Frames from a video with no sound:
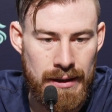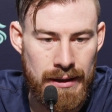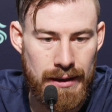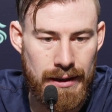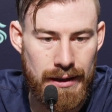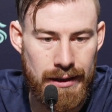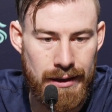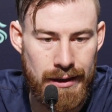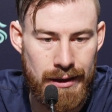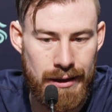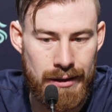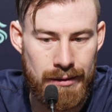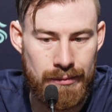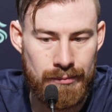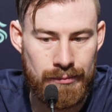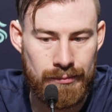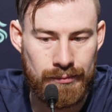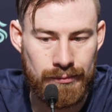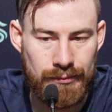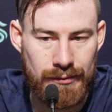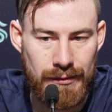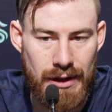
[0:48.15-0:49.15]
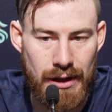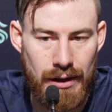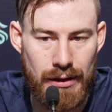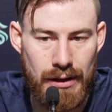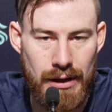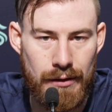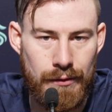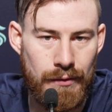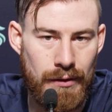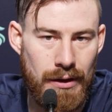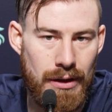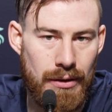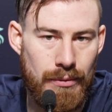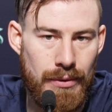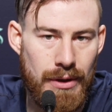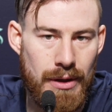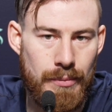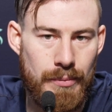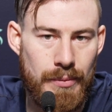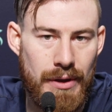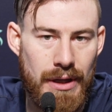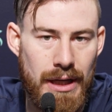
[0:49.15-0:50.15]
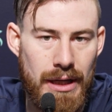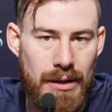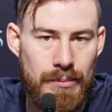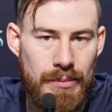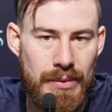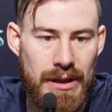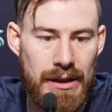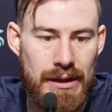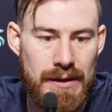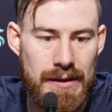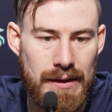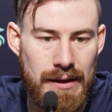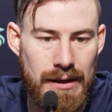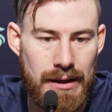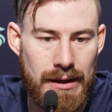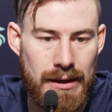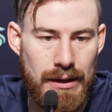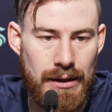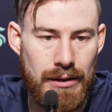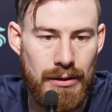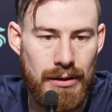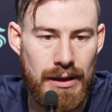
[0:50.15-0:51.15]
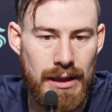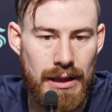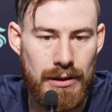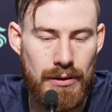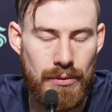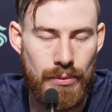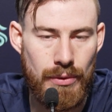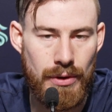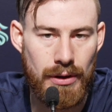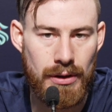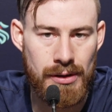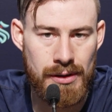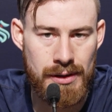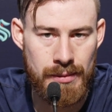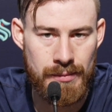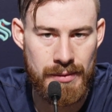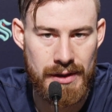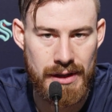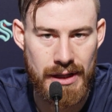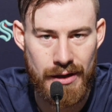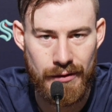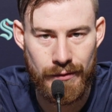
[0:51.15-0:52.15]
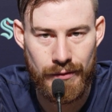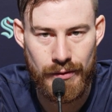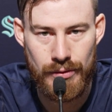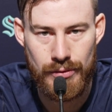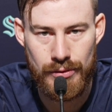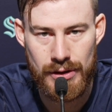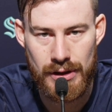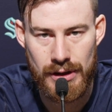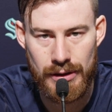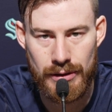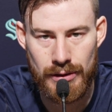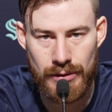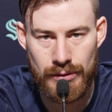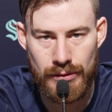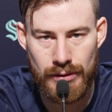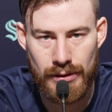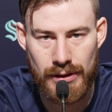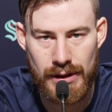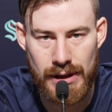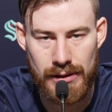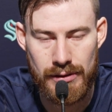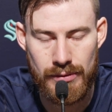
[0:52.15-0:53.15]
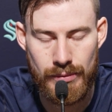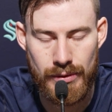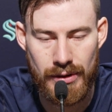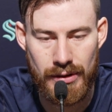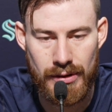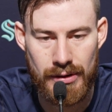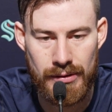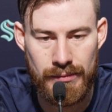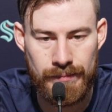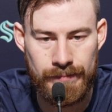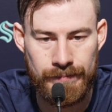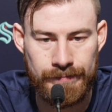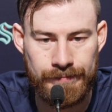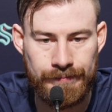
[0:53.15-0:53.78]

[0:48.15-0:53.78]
Um, d- definitely a rear break, but uh, you got to work on some stuff you usually don't get to work on.